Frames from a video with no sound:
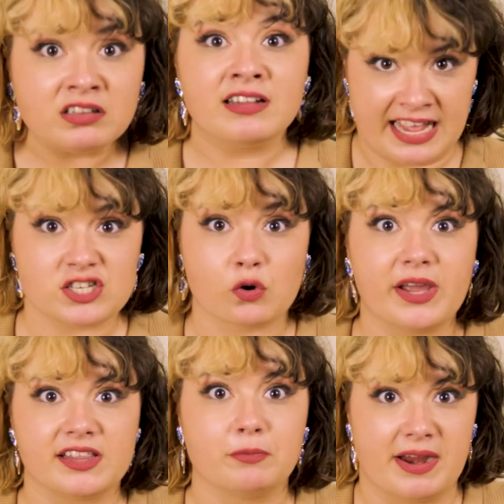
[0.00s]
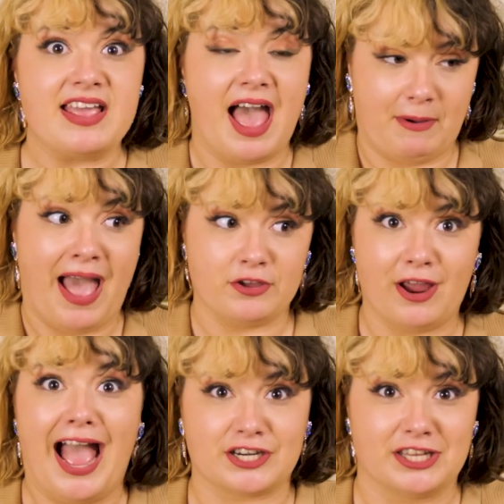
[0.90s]
Let's quickly recap how
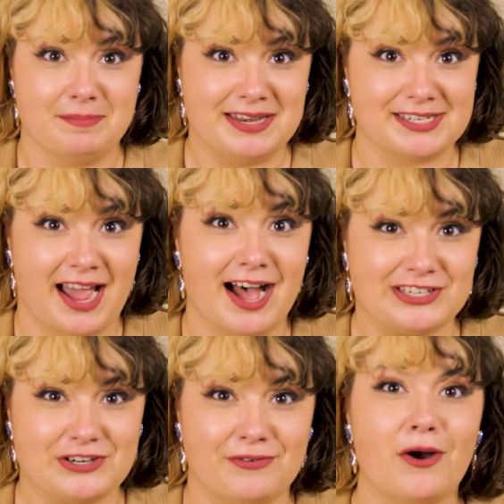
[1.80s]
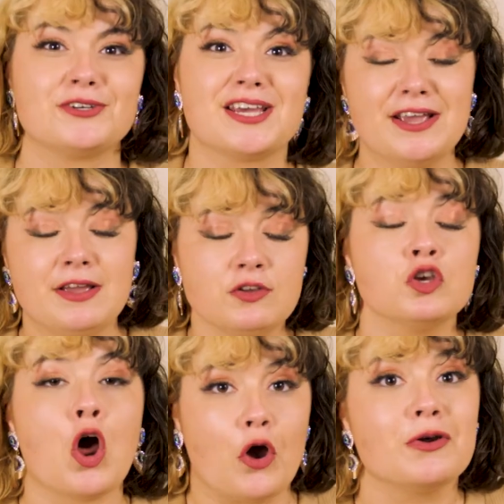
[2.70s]
you're actually meant to cast your vote.
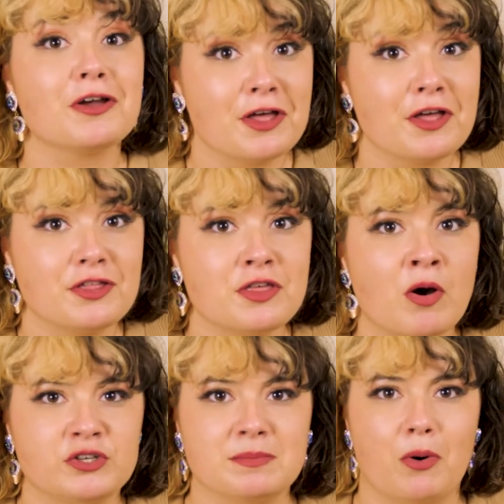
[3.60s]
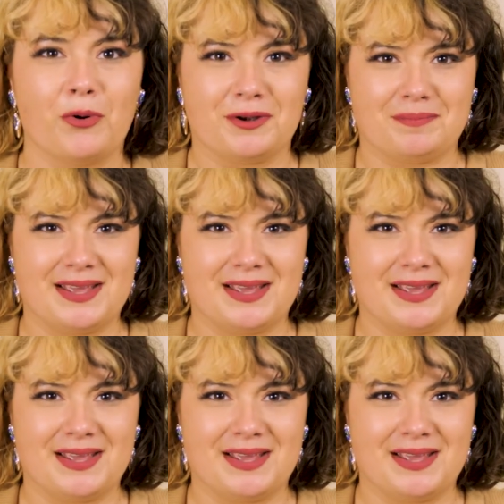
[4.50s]
You know, the most important